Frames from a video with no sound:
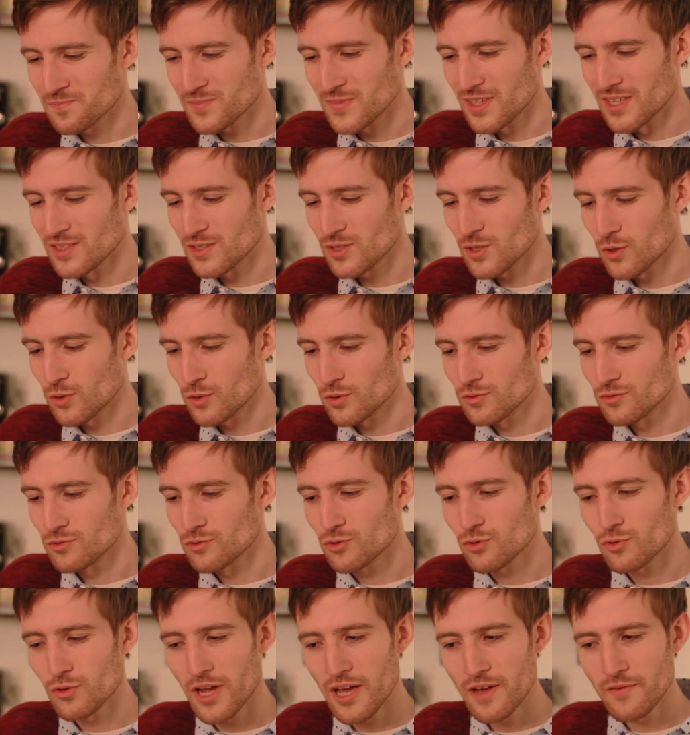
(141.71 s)
It's called
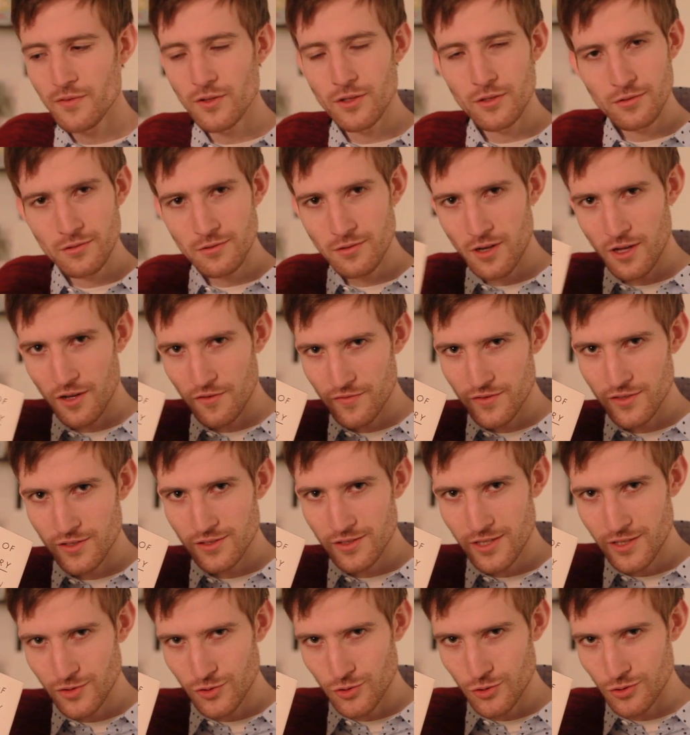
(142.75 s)
Traveler of the
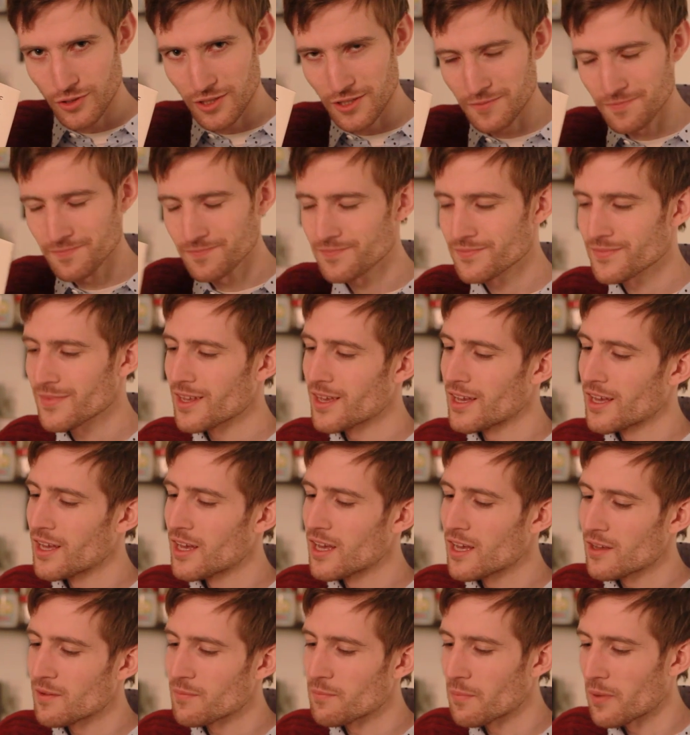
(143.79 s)
Century
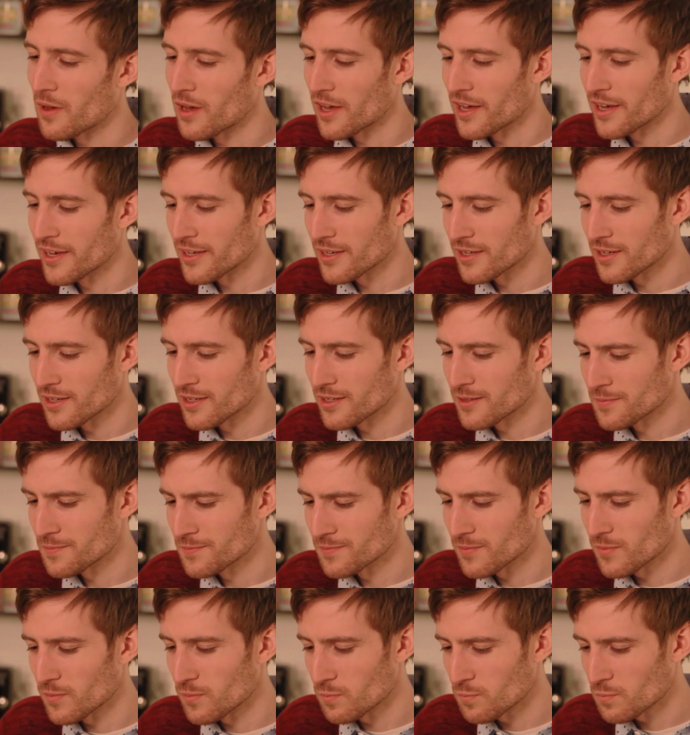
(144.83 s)
by
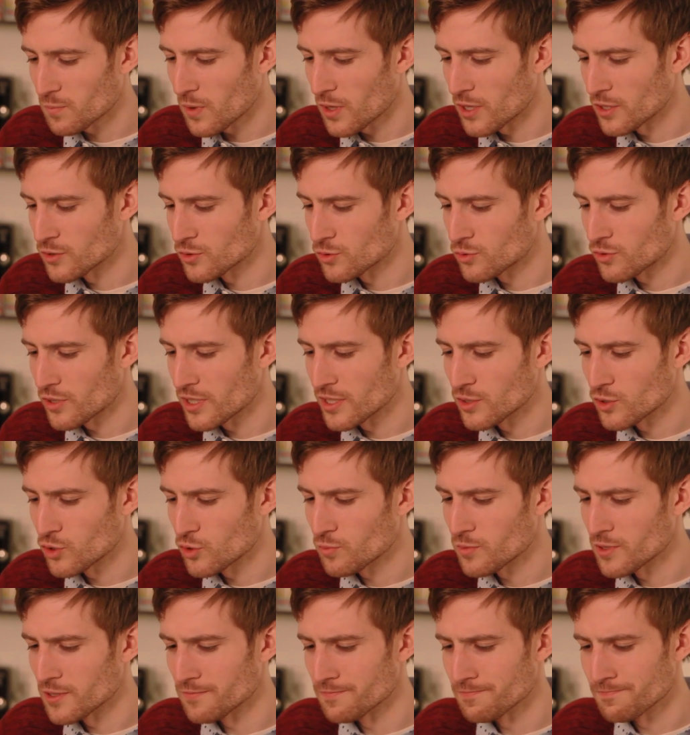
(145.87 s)
Andre
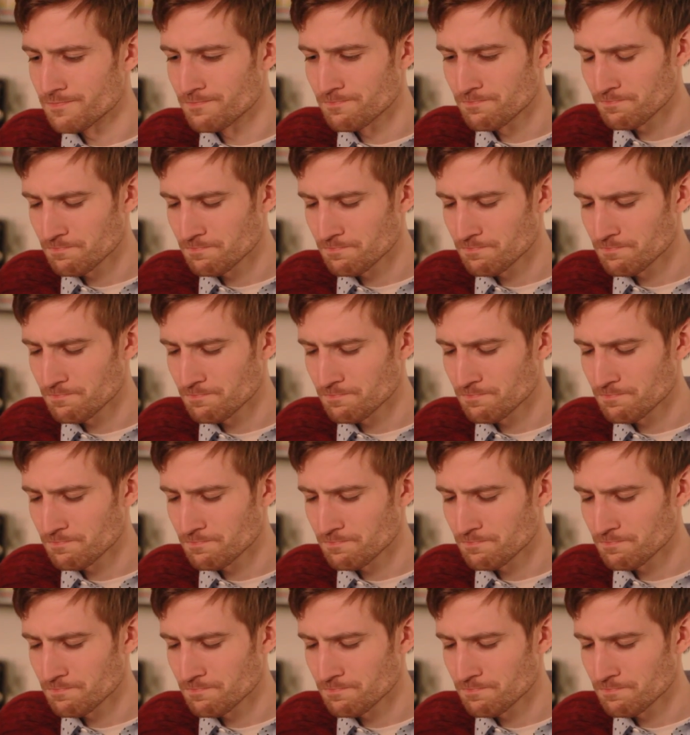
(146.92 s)
Neuman.